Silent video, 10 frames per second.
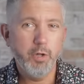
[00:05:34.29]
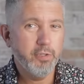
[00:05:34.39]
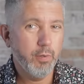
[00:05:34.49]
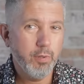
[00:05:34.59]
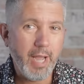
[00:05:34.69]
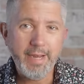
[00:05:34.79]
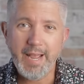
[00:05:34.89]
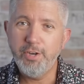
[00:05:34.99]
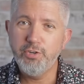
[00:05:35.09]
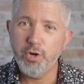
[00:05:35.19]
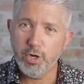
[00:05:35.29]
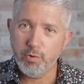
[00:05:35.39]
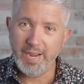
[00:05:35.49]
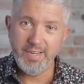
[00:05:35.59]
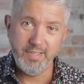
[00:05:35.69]
Also, light and
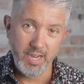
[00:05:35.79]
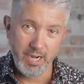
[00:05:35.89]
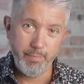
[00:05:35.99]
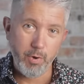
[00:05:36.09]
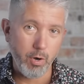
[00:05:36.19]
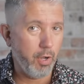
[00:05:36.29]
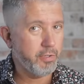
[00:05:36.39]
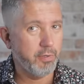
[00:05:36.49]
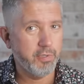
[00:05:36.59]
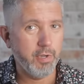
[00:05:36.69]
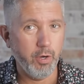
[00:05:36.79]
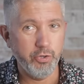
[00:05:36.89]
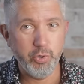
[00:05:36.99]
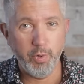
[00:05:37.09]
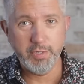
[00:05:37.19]
dark gray denim are also
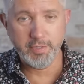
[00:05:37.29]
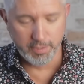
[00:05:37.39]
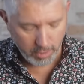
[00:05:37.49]
solid choices,